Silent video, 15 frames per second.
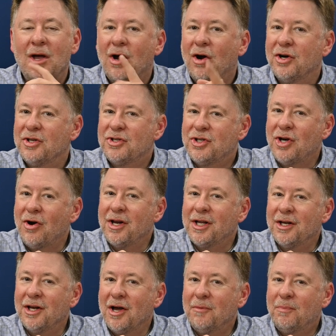Are you starting
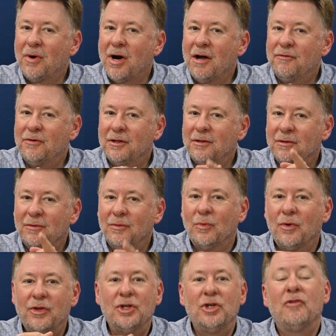a nonprofit?
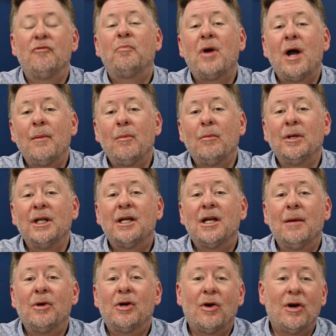Well, then you've probably
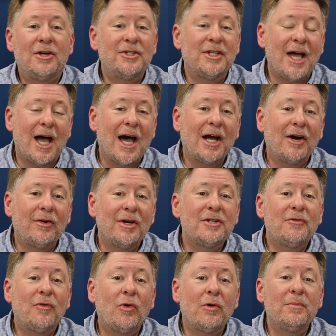come across the
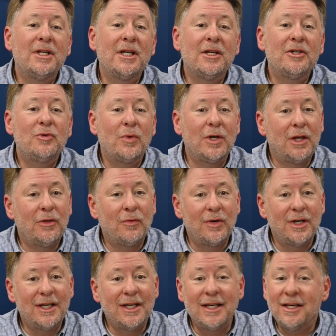IRS Form
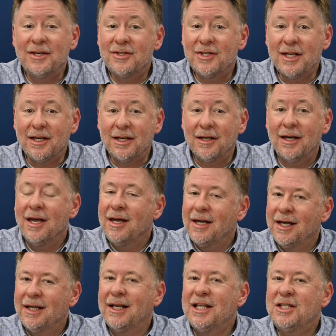1023-EZ.
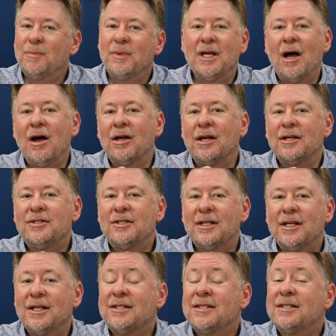And let's be honest,
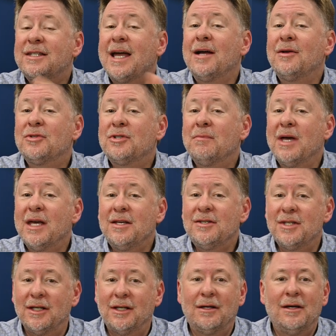it sounds
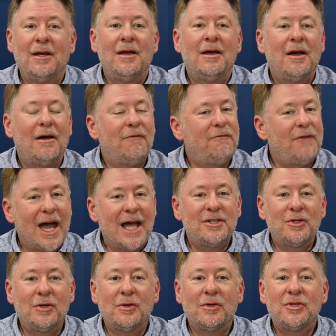amazing. A
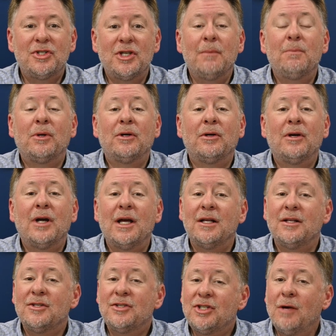faster, simpler,
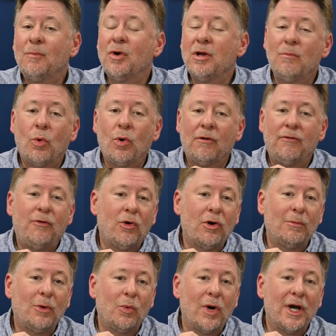and somewhat more
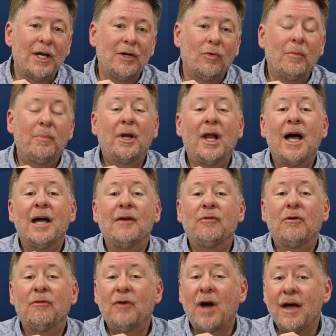affordable way to apply
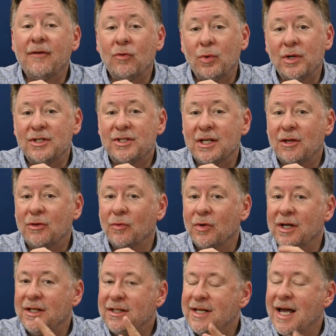for
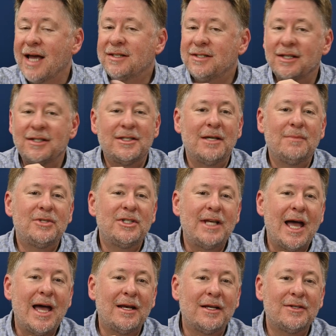501c3 tax-exempt
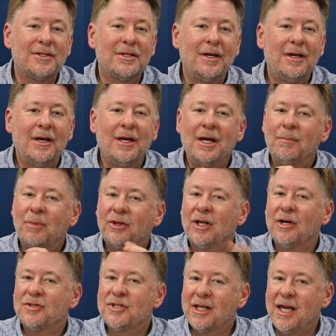status. But
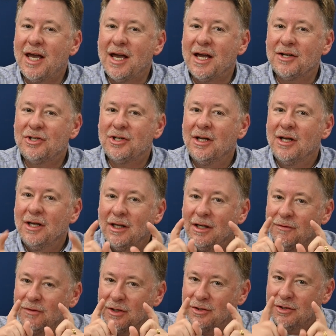there's a catch.
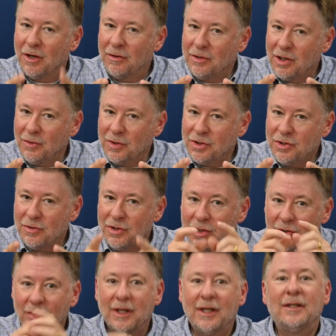If you don't know what you're
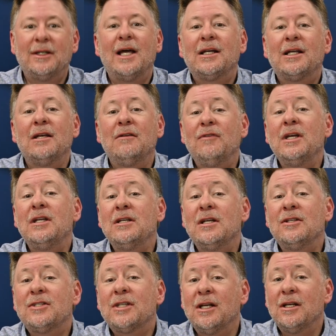doing, that
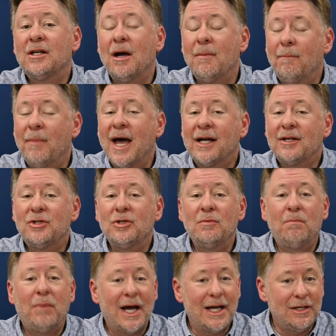convenience can come back to
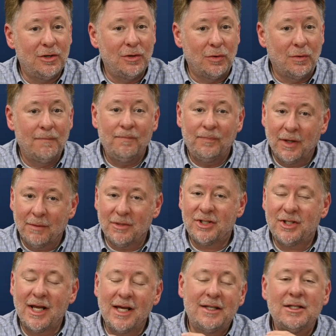bite you.
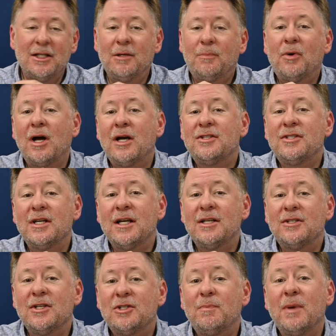Mistakes in the
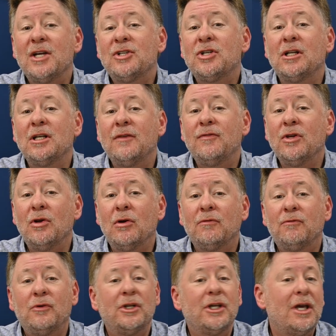process, especially if you
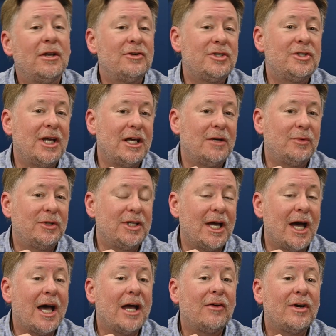don't fully understand what the
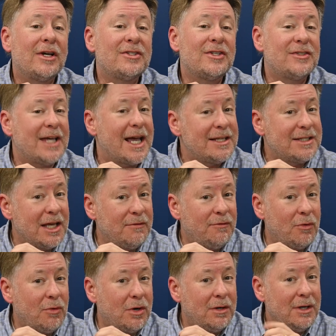IRS is asking
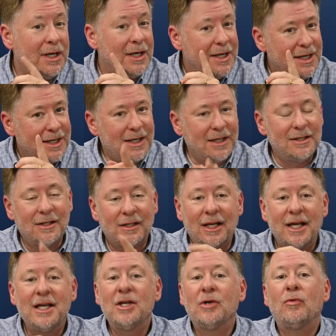for, can
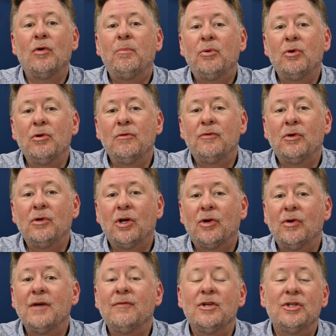delay your approval
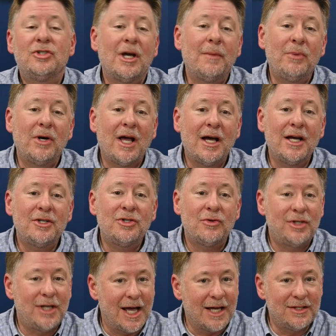or even jeopardize your
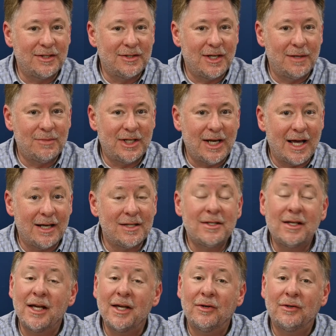tax-exempt status
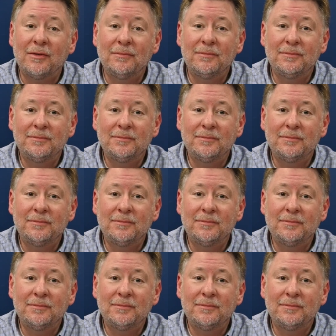later.